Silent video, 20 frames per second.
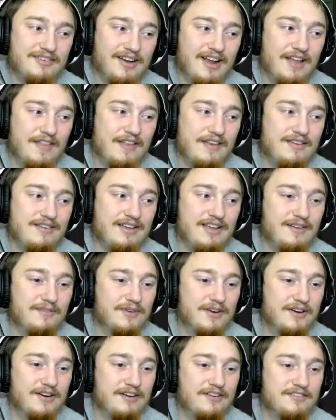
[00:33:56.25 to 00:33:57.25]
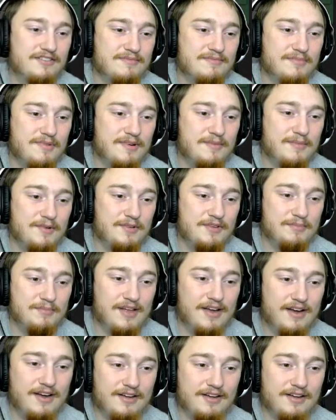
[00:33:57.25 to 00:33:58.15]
And then you get a recursion point multiplier.